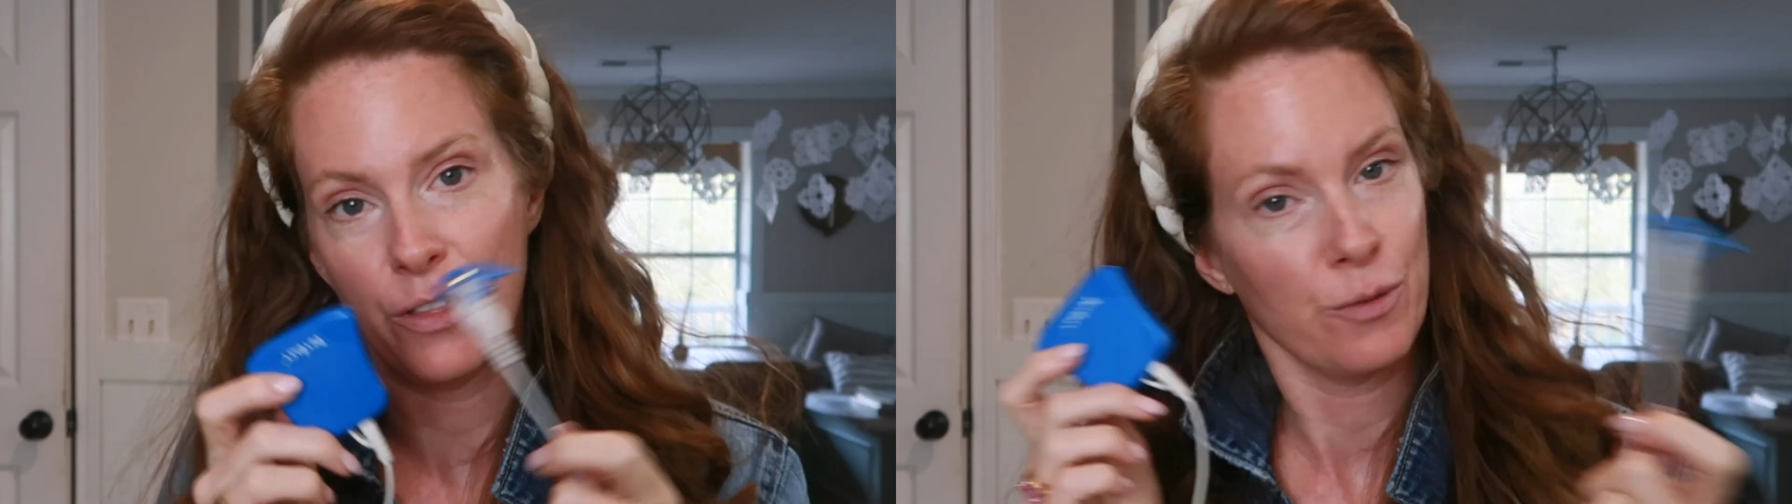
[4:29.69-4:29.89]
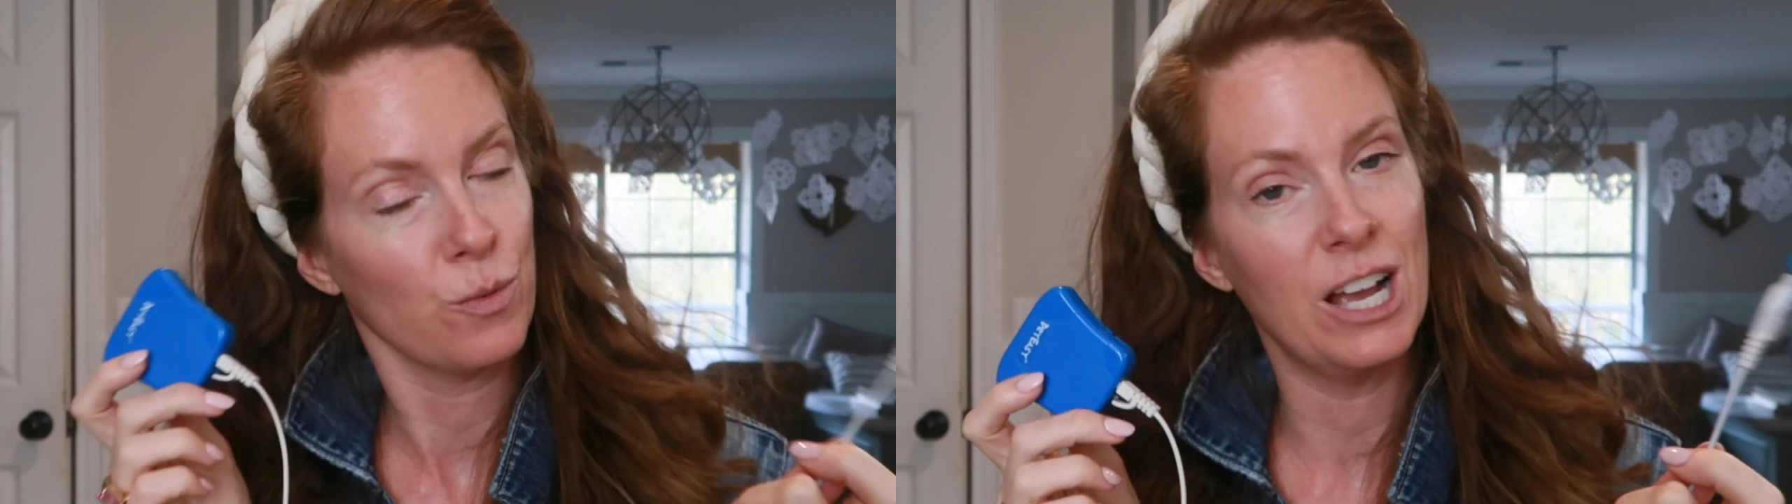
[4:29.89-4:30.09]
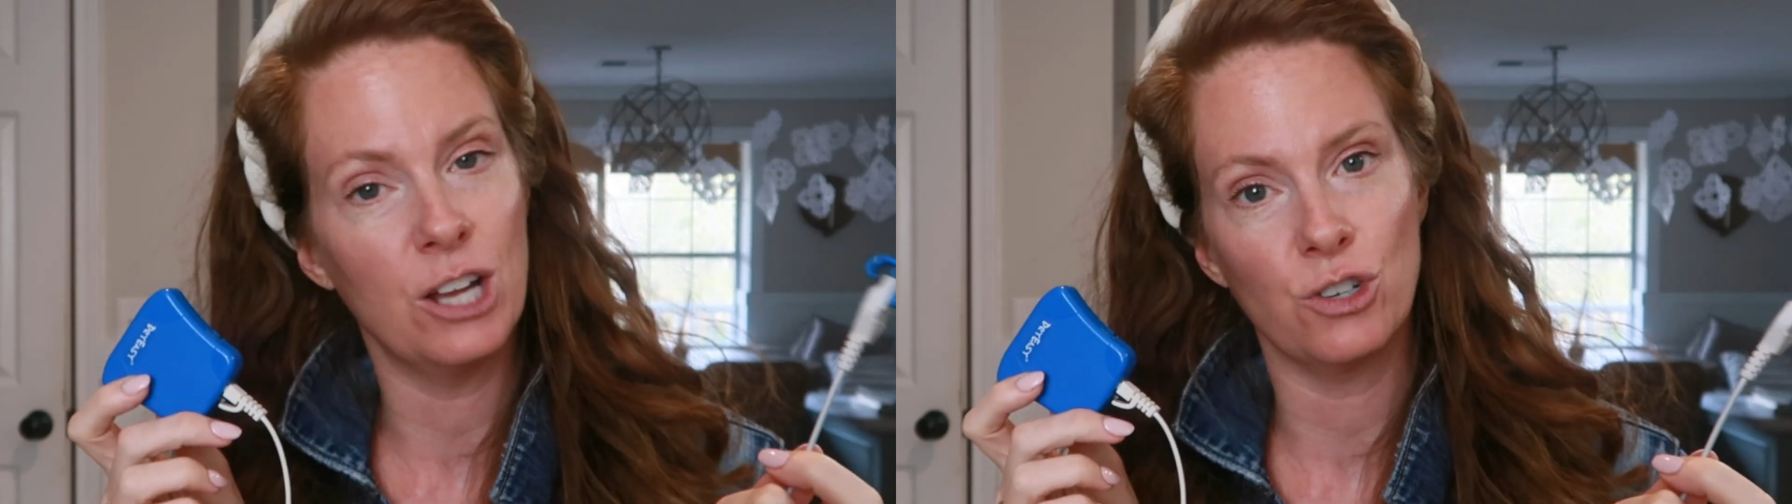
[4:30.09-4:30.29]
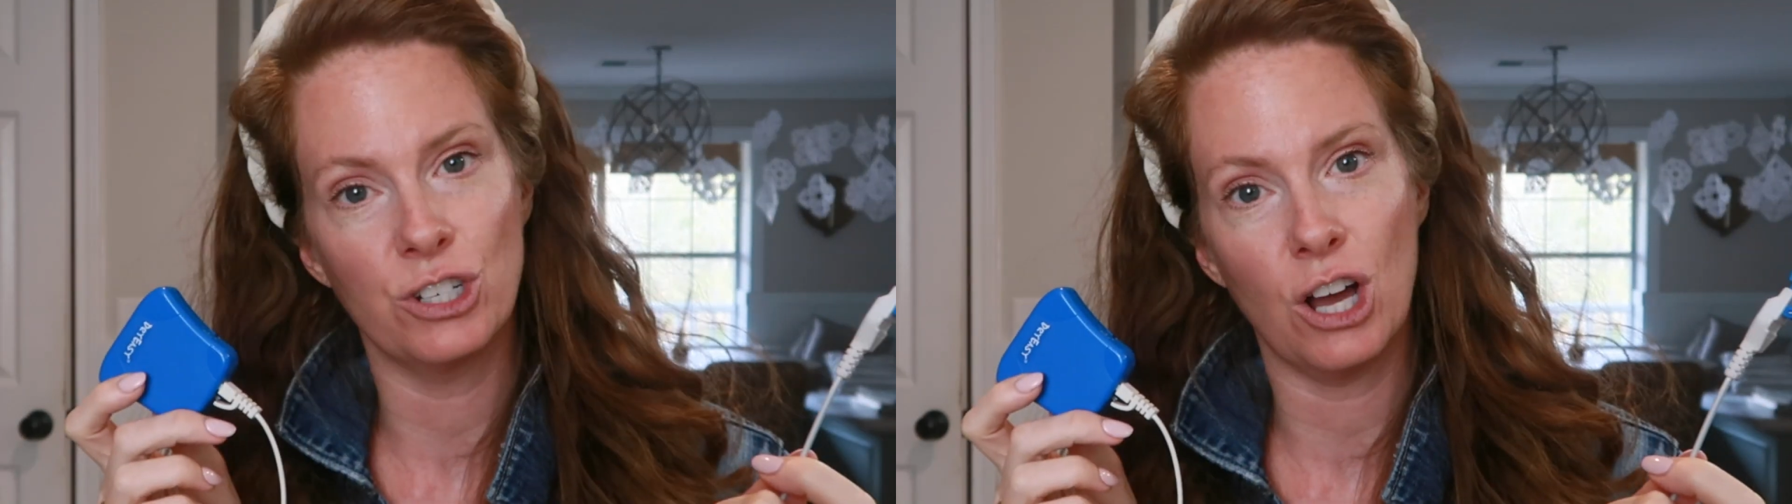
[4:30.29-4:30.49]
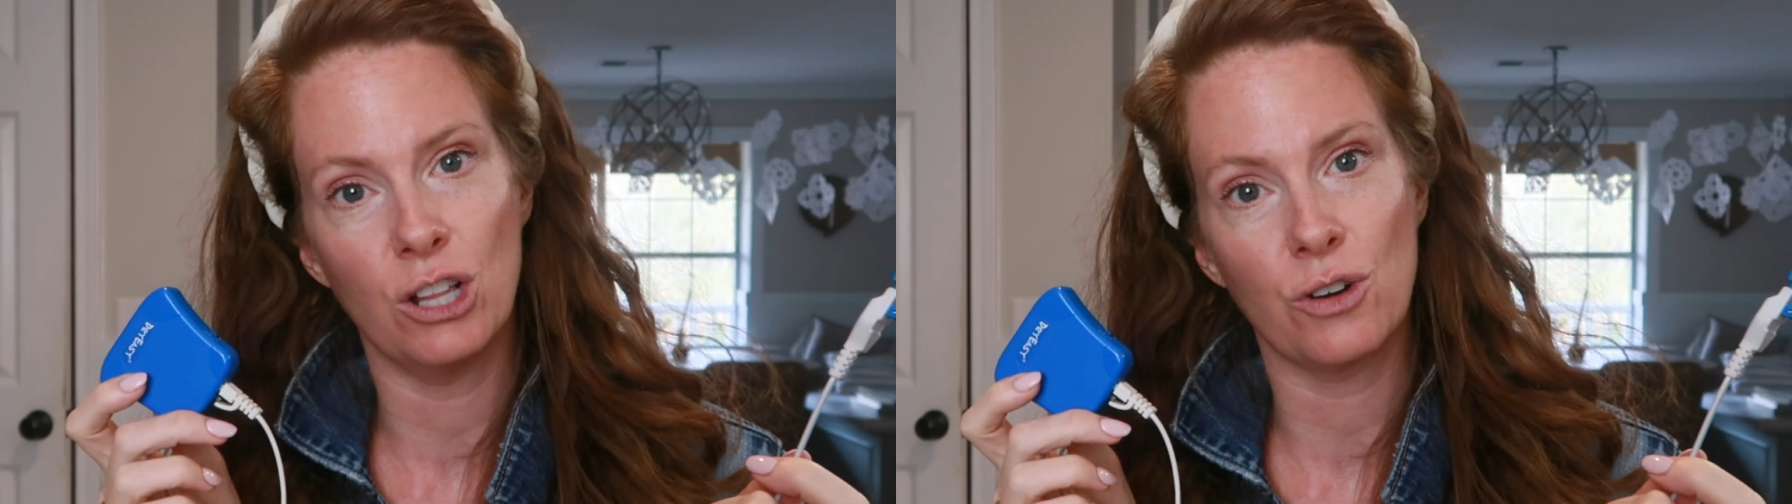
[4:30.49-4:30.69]

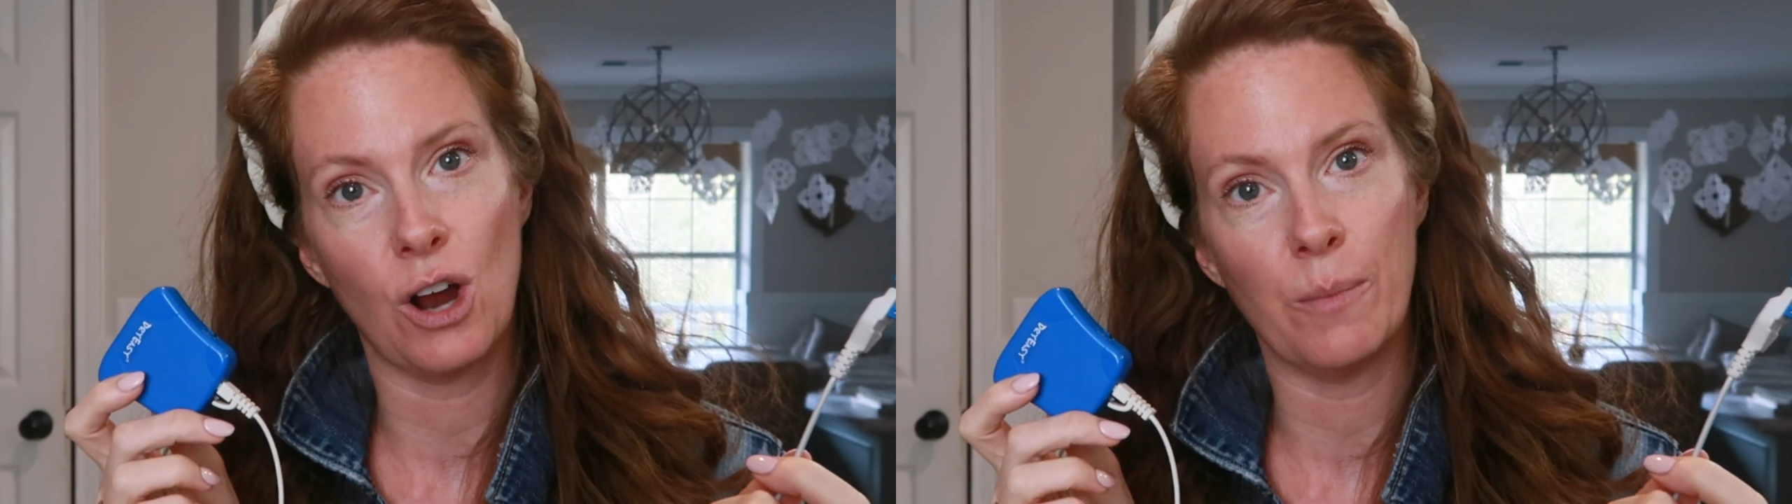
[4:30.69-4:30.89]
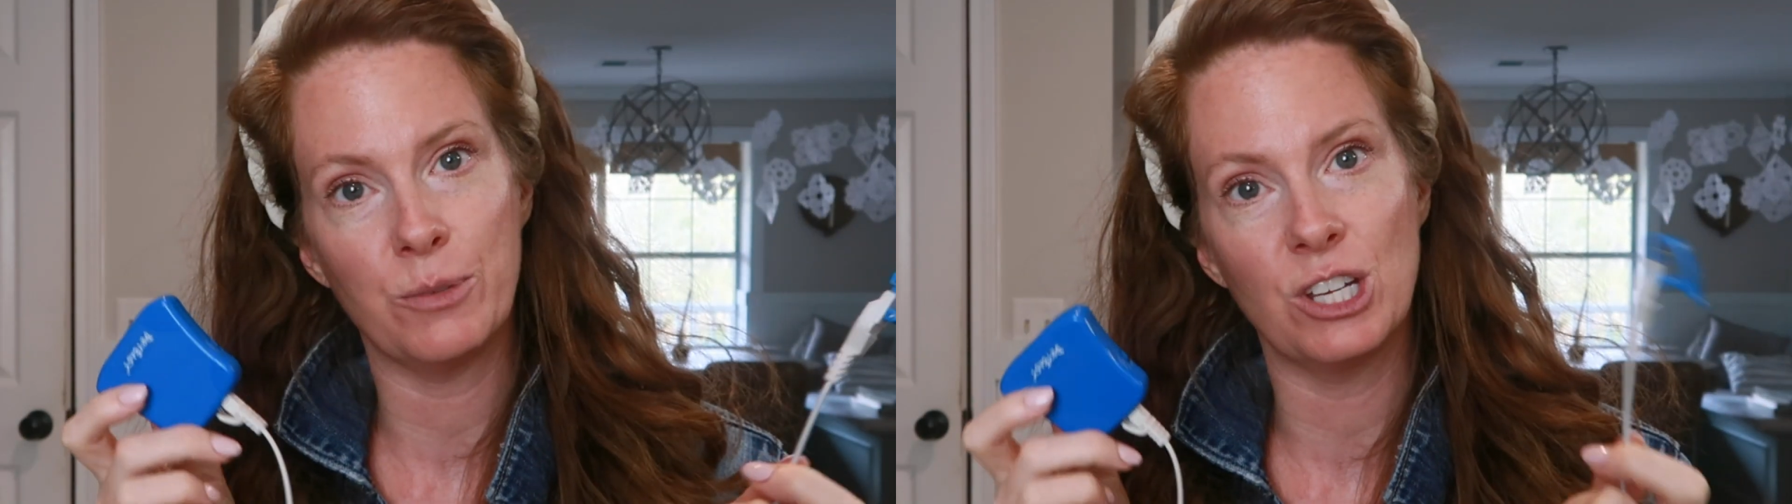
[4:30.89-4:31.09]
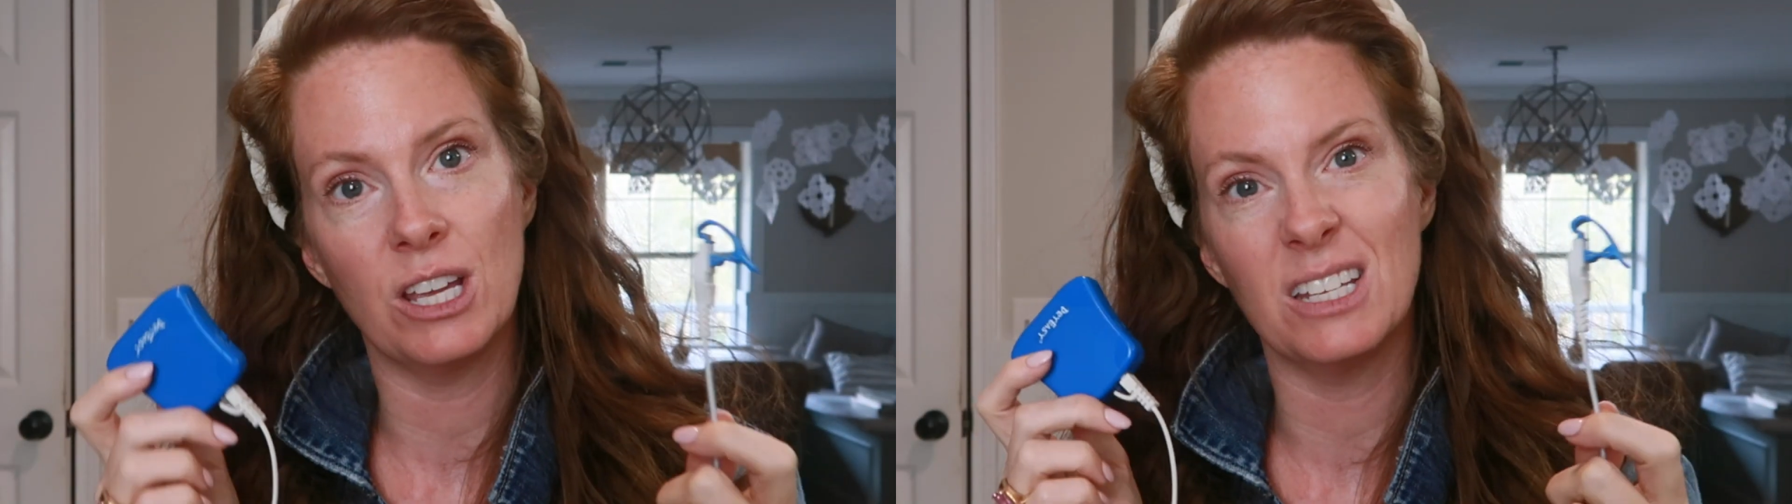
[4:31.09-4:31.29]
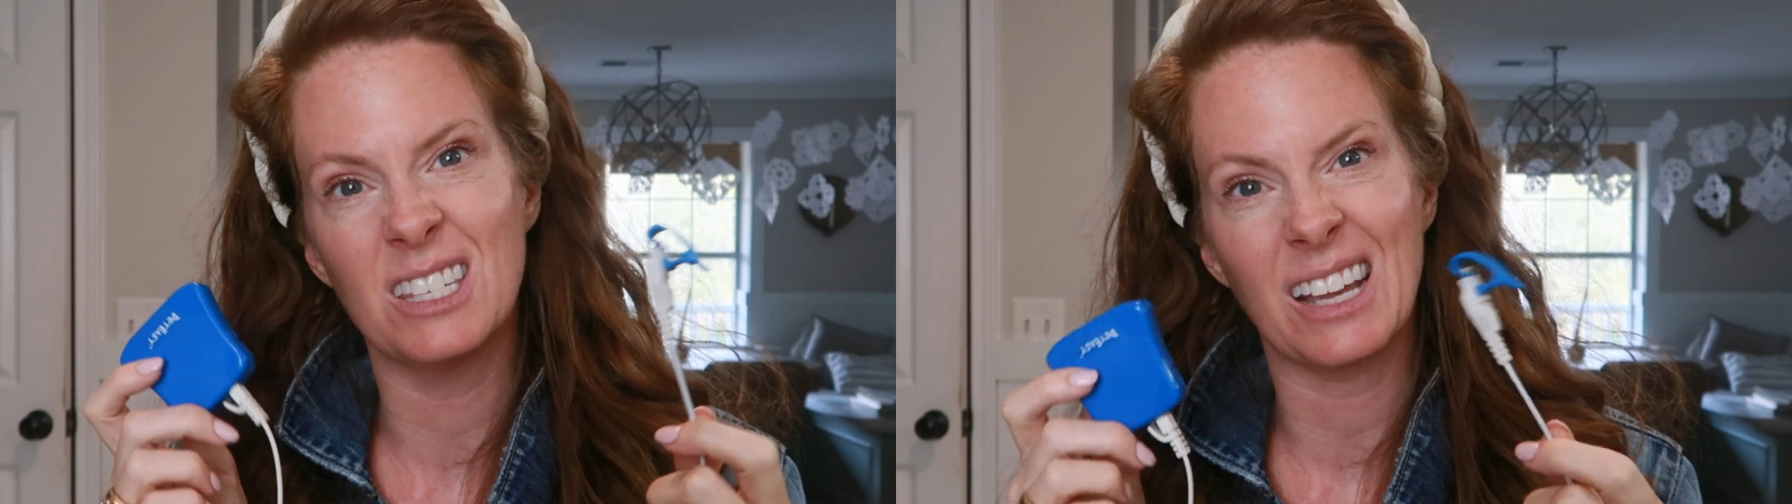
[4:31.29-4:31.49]
$300 option. It's